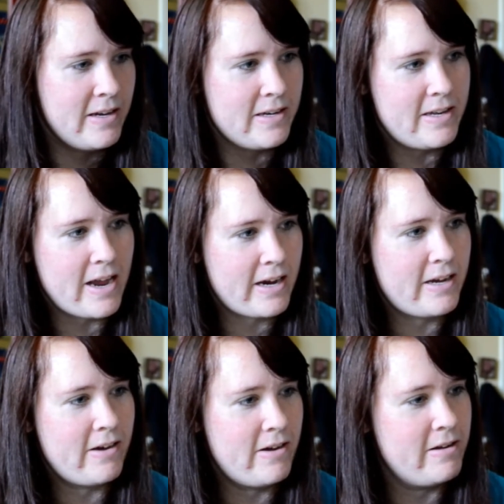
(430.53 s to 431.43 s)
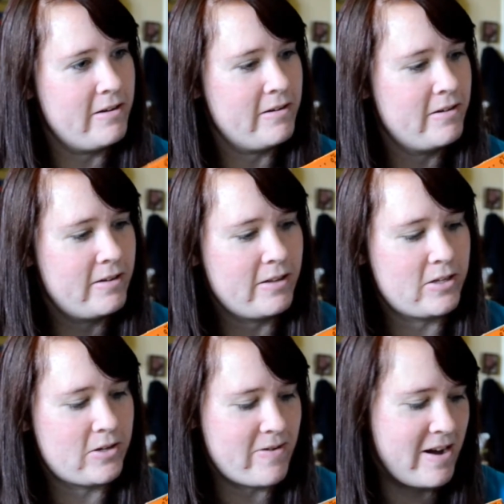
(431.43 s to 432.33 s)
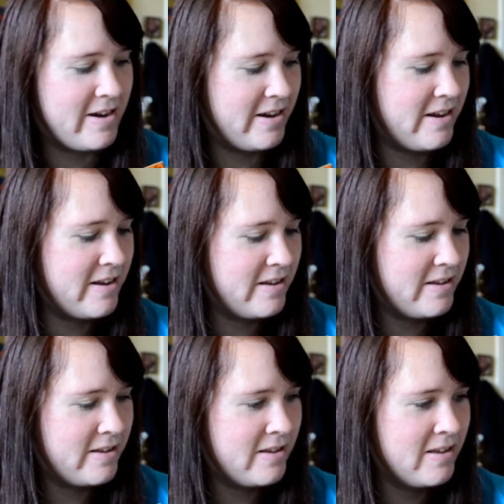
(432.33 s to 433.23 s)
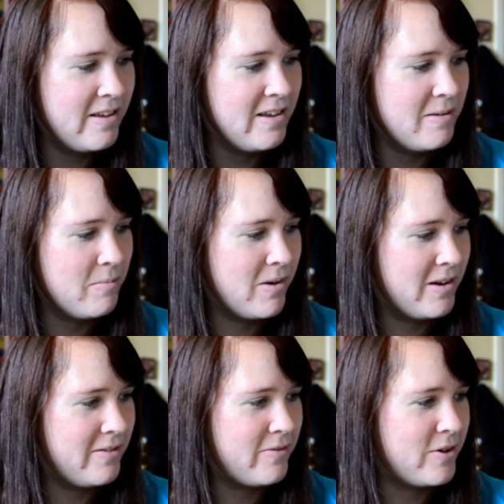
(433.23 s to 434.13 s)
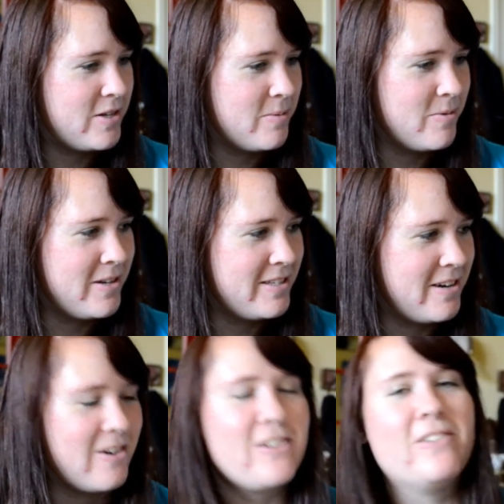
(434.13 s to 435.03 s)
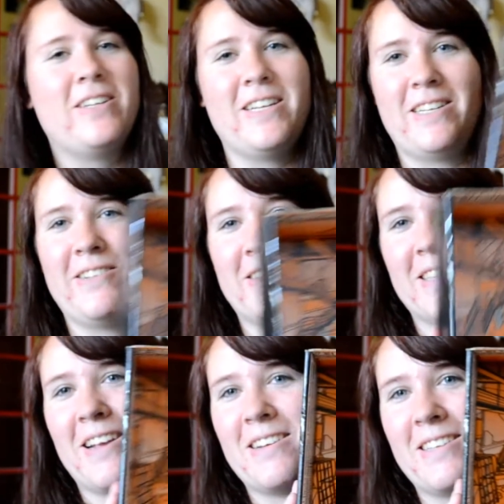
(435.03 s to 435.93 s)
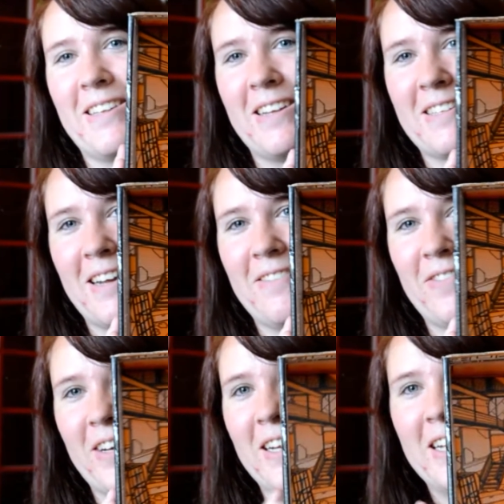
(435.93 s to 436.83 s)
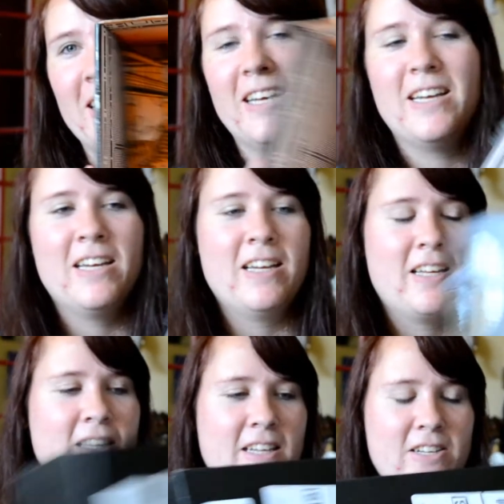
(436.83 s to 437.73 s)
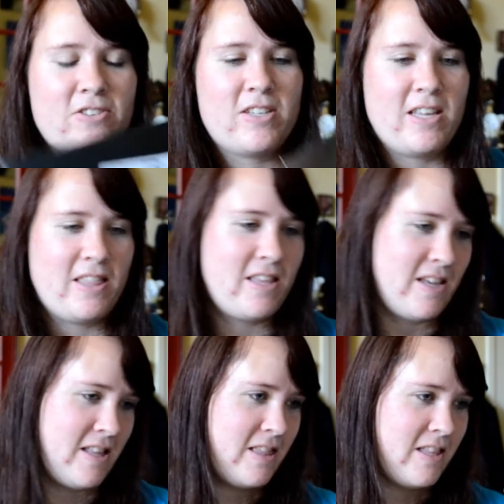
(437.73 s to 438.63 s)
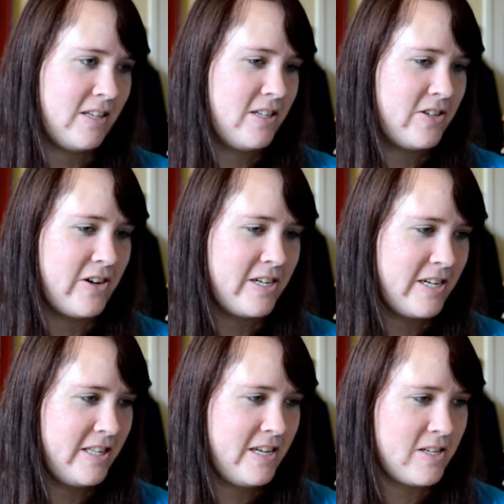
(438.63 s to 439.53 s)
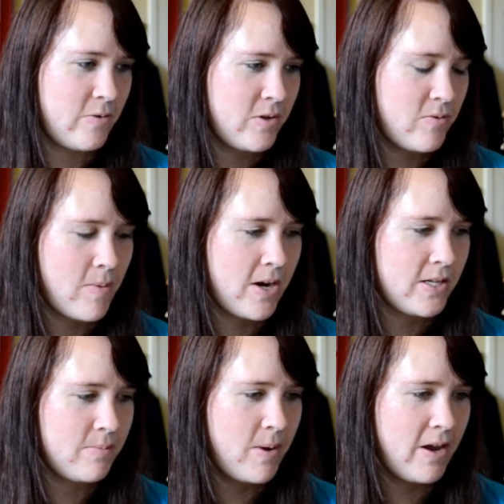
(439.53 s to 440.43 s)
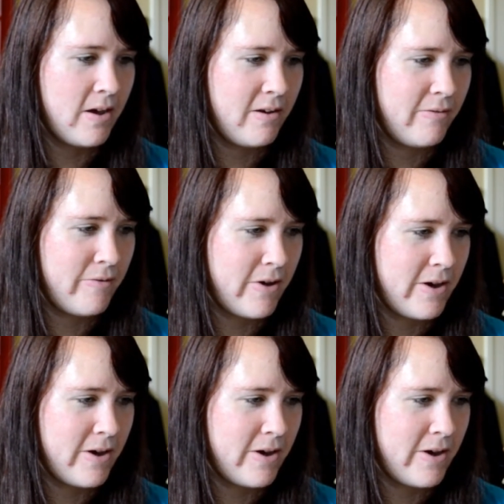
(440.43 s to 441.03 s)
deck on the Serenity, but for some reason R2-D2's in there, so that's kind of fun. The illustration in these always reminds me of,